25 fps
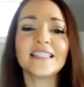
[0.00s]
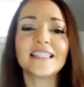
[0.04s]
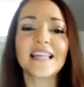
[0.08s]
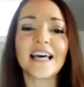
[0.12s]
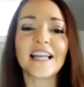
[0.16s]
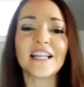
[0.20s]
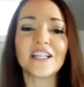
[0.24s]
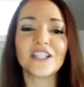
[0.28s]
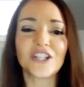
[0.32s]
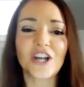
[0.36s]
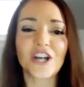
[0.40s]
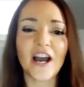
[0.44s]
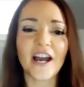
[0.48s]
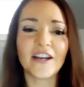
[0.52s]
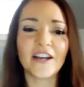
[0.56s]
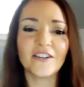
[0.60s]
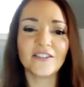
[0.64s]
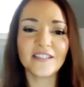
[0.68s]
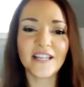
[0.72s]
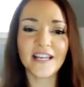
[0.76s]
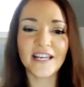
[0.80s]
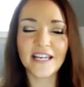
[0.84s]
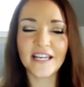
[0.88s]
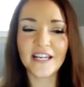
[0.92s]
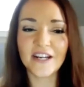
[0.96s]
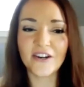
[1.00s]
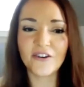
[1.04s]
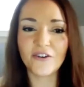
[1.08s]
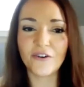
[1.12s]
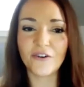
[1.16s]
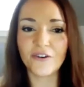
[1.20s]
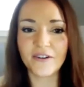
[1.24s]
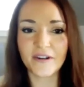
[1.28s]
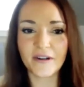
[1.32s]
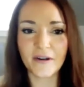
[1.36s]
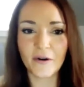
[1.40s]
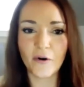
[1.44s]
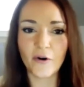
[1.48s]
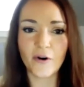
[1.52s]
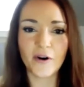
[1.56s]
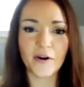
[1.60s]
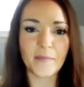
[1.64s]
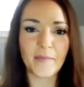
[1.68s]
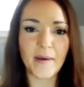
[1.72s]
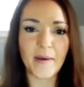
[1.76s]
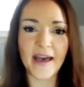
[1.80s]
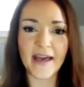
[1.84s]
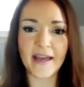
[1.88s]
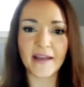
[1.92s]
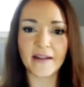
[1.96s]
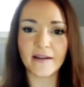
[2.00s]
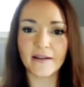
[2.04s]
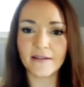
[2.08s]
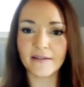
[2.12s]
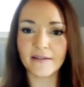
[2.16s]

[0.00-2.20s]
that a child I hear or a pet?